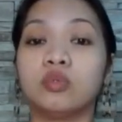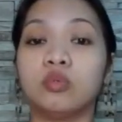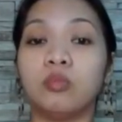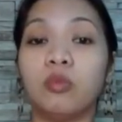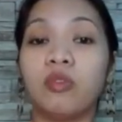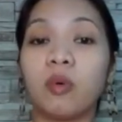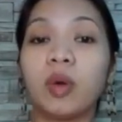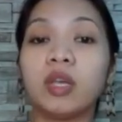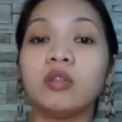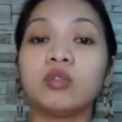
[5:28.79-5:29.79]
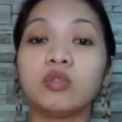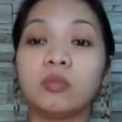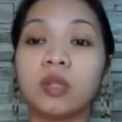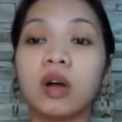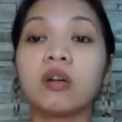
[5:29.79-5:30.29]
move away, to
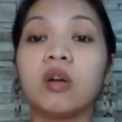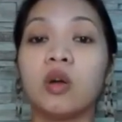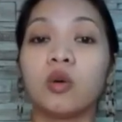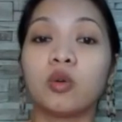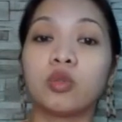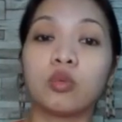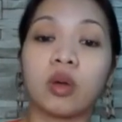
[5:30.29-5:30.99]
block, or to